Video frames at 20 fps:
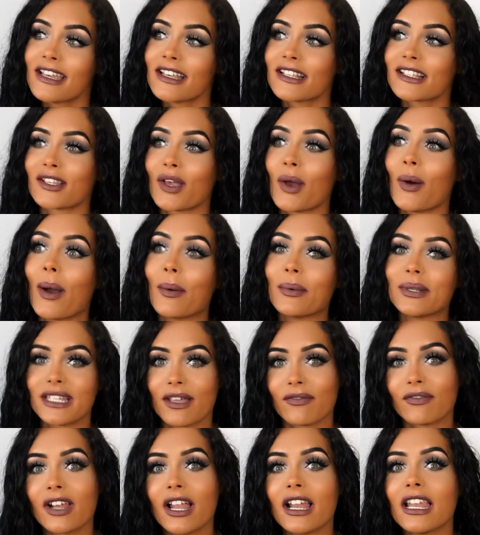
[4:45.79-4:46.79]
So I would
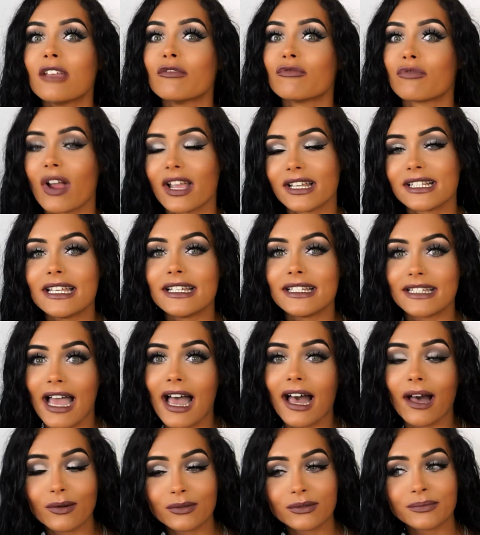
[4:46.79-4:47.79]
definitely write it
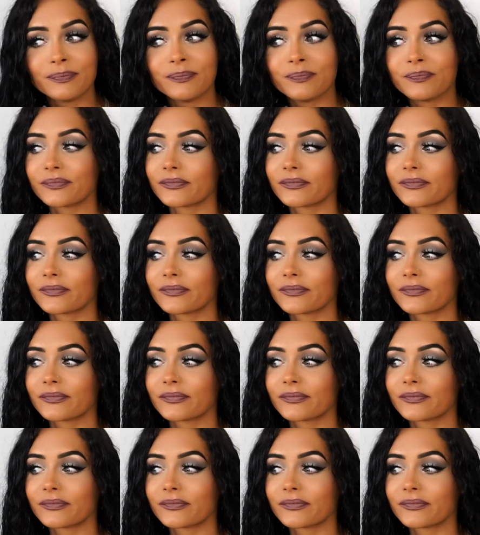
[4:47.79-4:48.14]
down